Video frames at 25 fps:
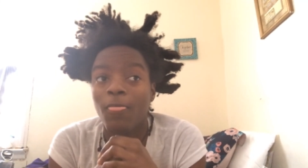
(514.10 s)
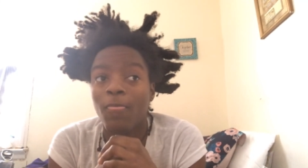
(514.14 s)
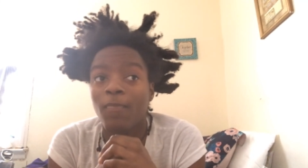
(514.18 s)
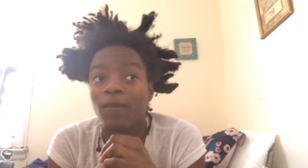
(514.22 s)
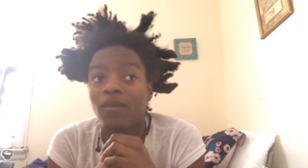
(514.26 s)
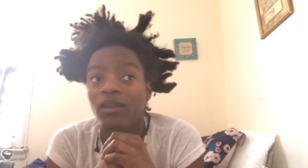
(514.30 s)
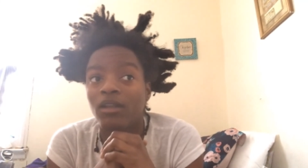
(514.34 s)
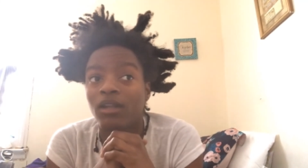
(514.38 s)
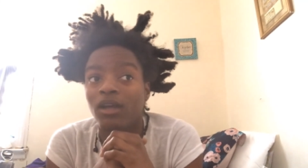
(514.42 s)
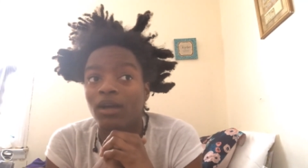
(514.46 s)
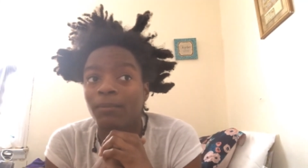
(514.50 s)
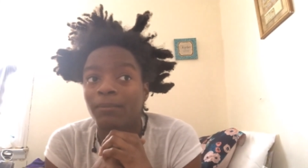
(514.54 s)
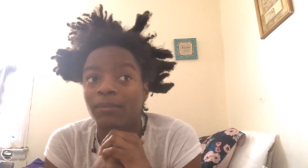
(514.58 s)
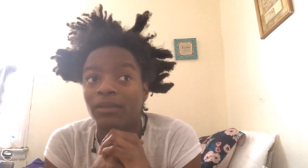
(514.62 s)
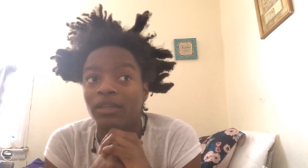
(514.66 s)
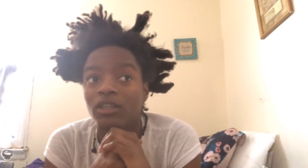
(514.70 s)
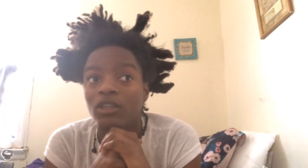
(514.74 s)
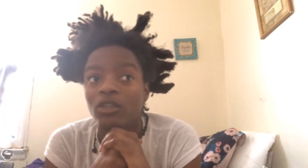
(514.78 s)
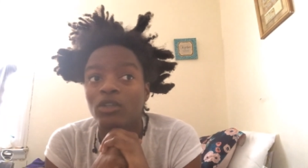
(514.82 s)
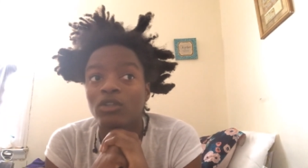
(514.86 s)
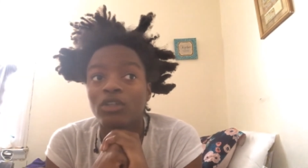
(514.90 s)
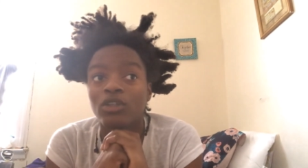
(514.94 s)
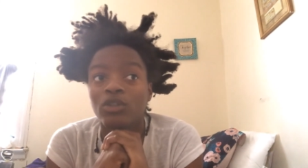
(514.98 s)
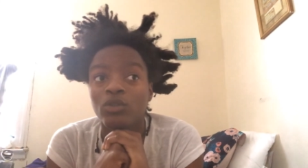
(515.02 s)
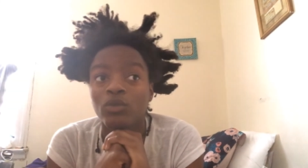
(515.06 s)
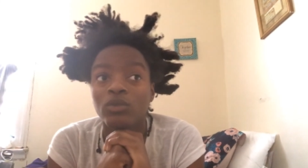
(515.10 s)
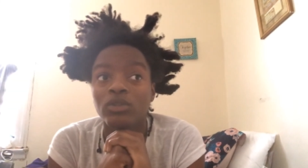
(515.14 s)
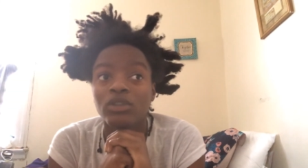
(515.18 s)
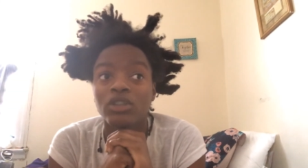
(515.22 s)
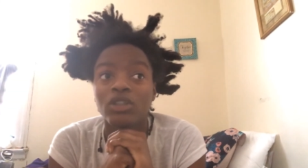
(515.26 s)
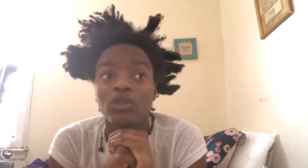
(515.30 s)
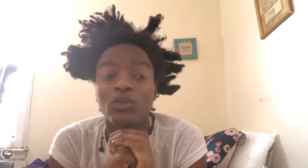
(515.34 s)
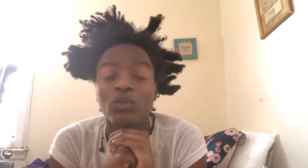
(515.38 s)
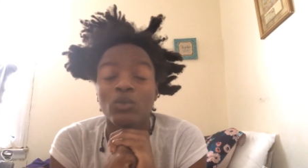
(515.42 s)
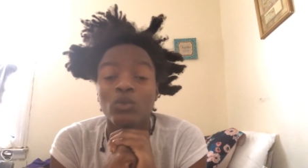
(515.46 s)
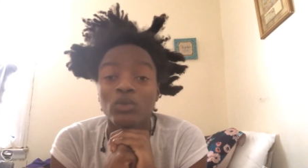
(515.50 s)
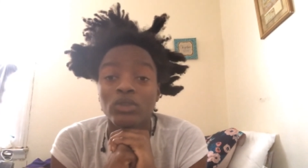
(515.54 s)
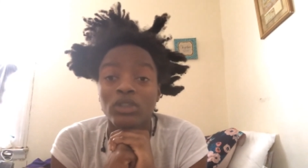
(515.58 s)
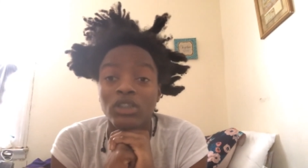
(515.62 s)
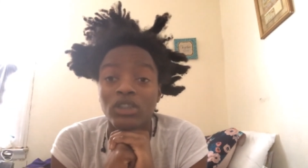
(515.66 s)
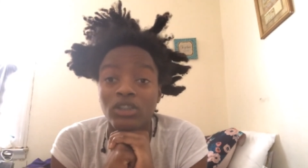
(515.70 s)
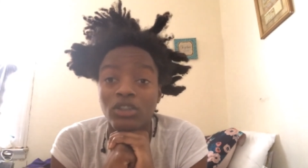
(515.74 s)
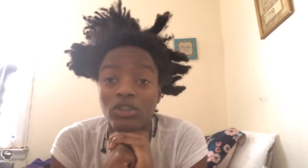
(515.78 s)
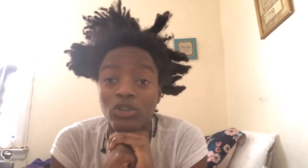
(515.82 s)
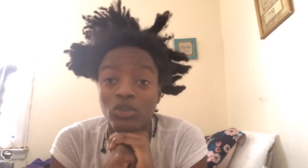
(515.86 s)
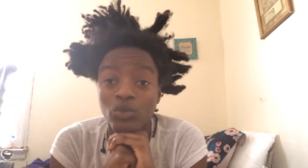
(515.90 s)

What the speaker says: you know what I mean? You could use the news as a